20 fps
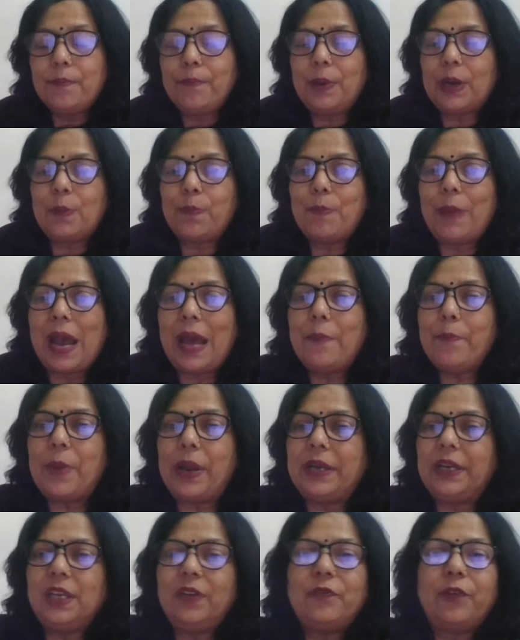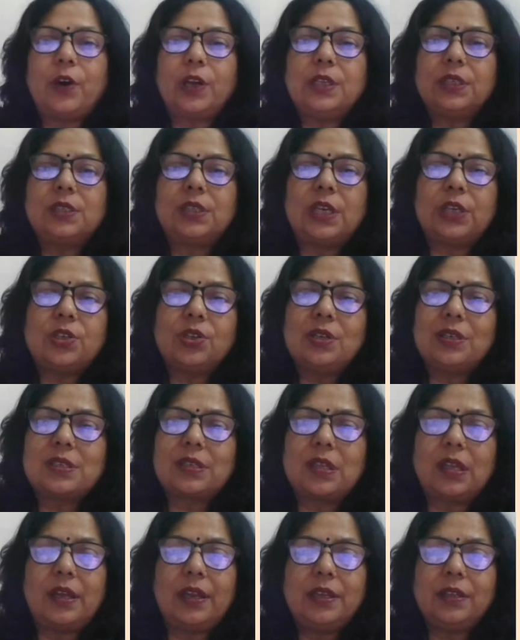But man by deforestation
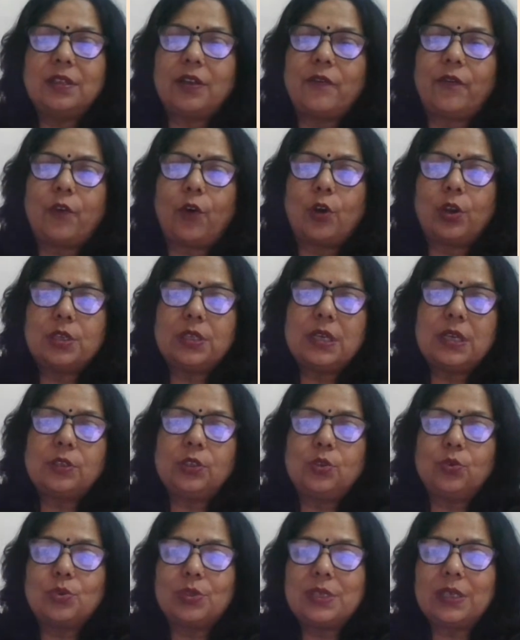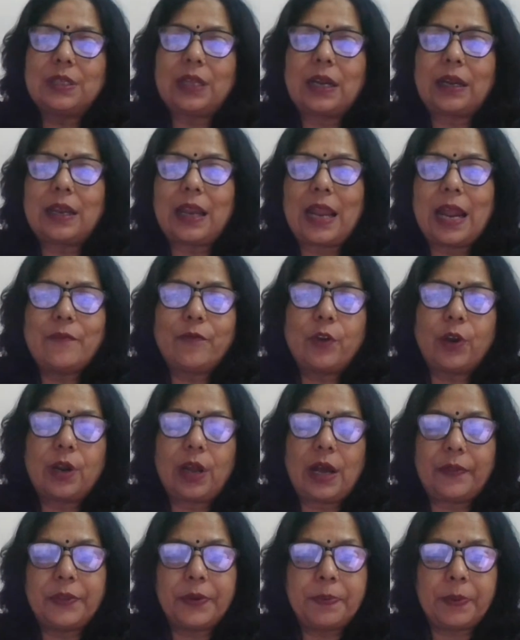is clearing the forest and using that land for
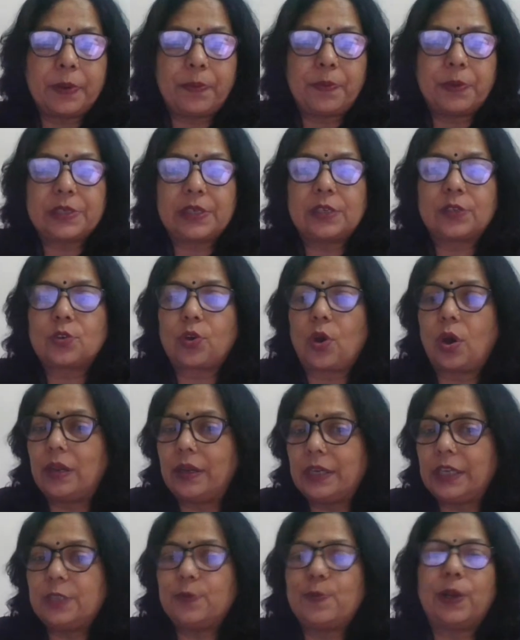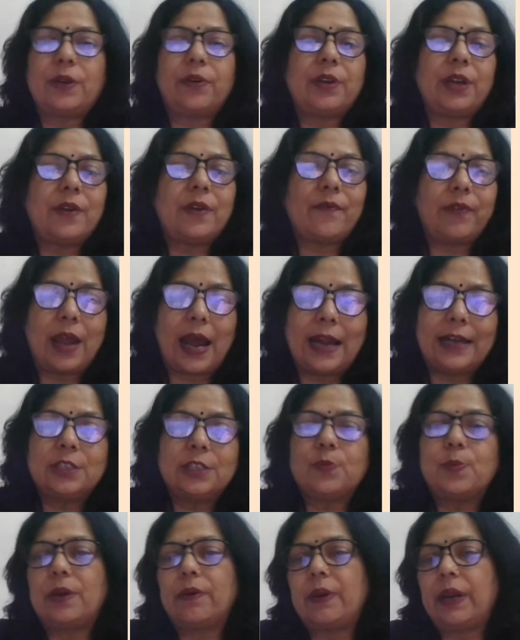other purposes. Colonies ban rahi hai,
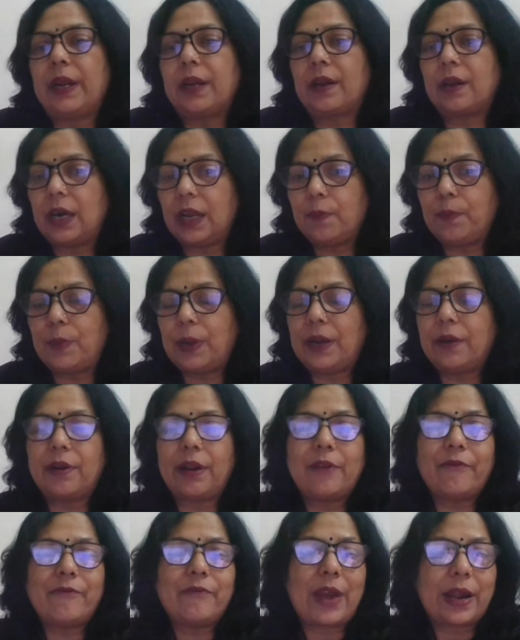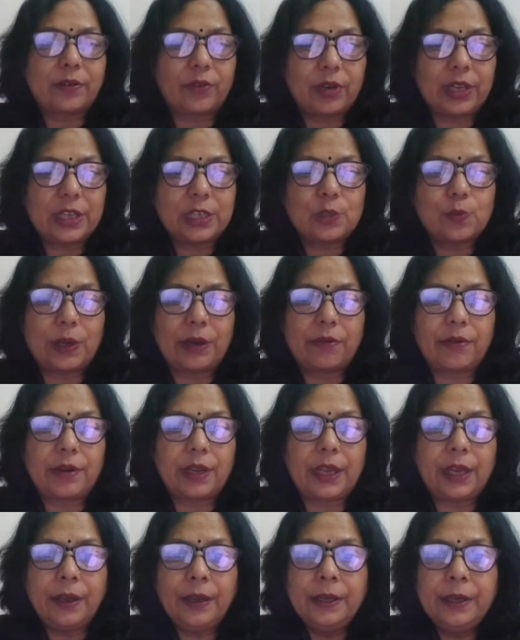flats ban rahe hai, ghar ban rahe hai, factories ban
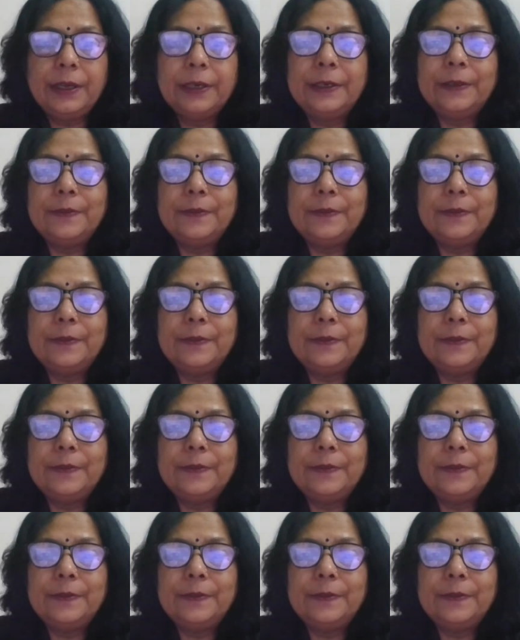rahi hai.